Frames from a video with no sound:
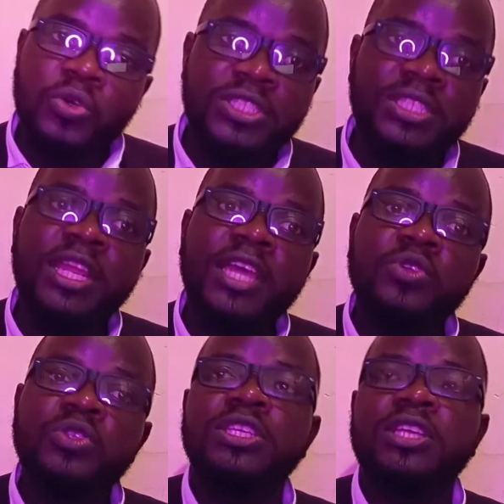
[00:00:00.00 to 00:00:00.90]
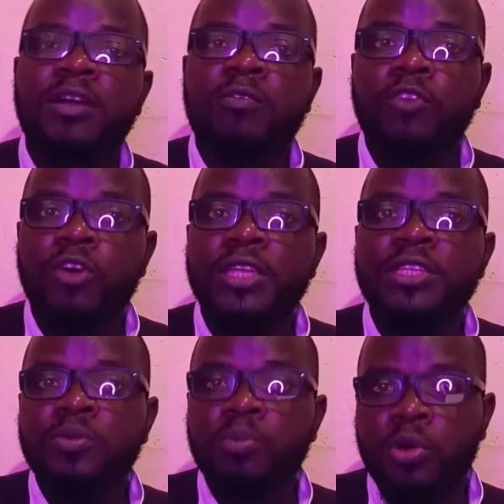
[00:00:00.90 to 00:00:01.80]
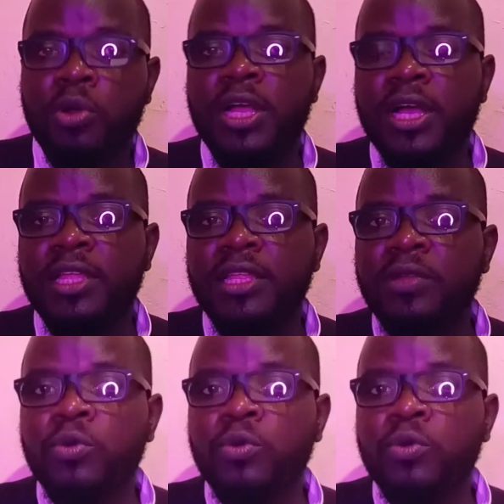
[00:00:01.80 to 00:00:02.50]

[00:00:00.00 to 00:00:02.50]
consider using a Forex broker